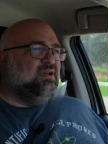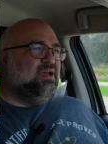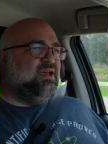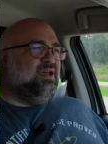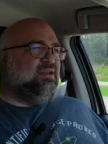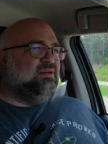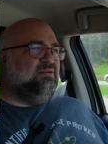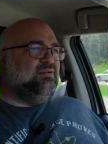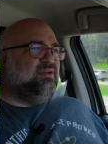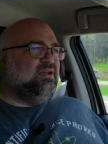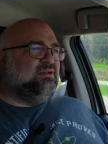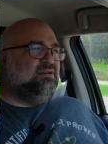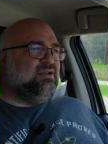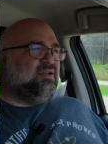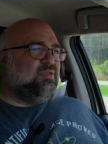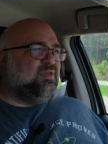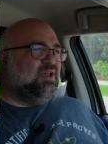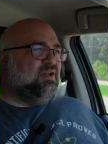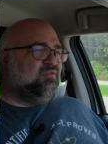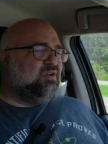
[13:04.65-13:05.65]
And
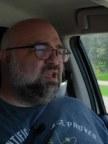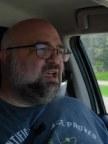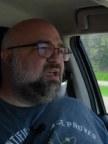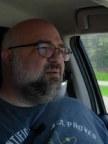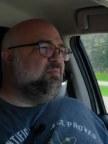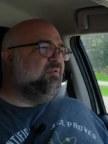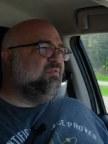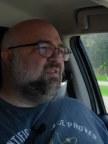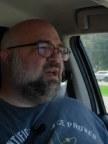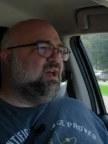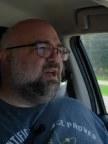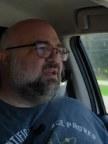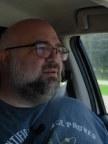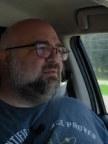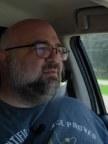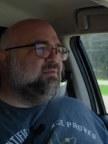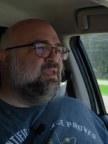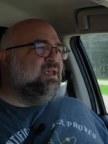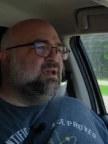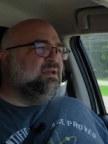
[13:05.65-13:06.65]
nothing ever came of that.
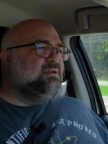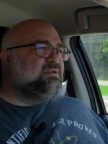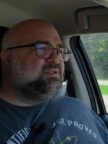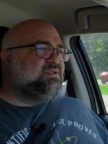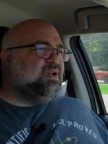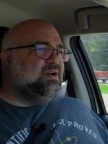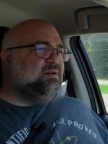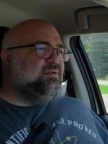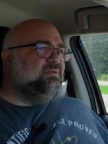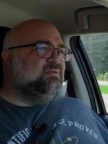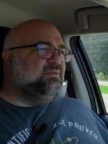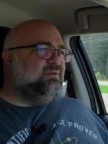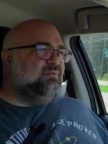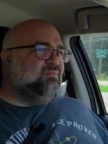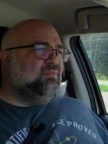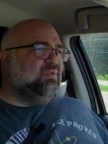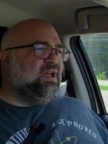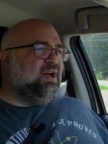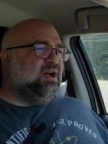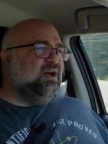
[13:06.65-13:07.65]
So
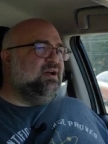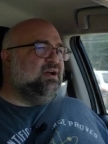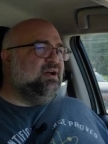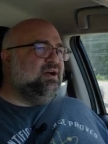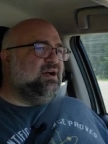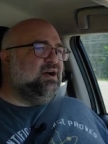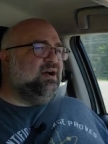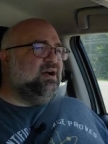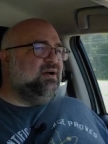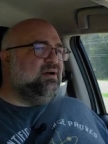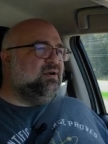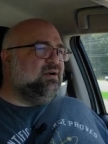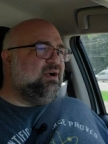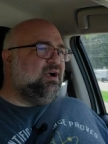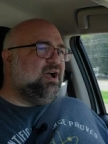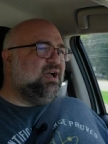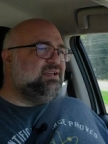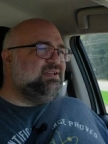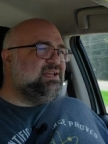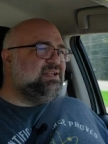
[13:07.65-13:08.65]
I